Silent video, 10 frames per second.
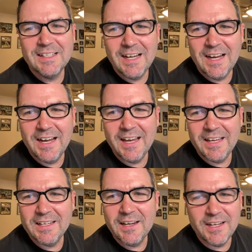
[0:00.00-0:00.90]

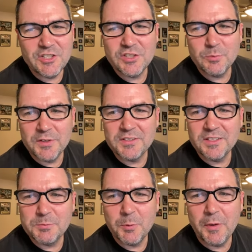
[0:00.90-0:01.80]
I just wasn't
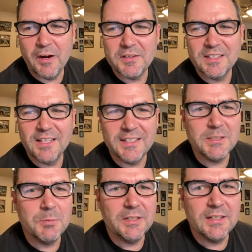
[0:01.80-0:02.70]
as prepared as I'd like
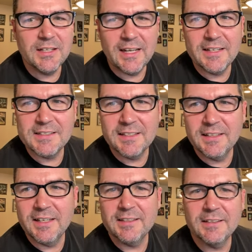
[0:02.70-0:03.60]
to be. I got to say
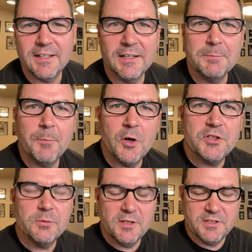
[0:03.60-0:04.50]
that. All right.
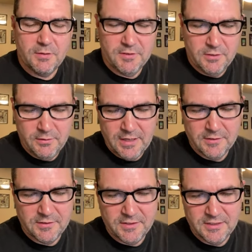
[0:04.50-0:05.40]
March 27th,
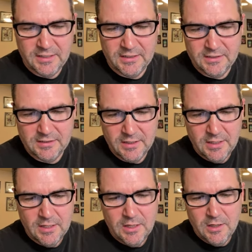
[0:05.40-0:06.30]
2006.
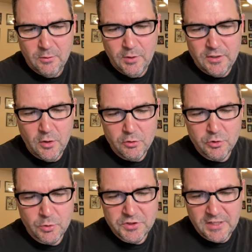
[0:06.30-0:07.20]
We had no
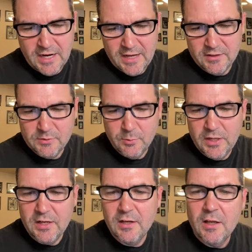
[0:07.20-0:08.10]
George Takei this
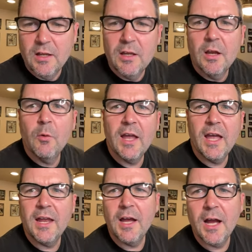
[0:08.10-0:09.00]
week. We
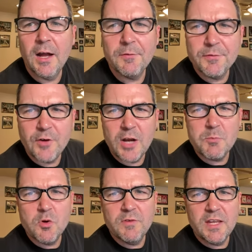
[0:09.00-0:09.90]
had Fred
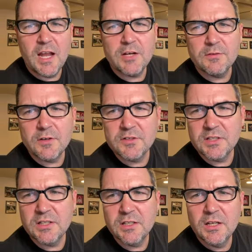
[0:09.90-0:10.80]
movie
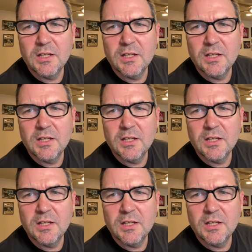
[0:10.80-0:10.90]
controversy.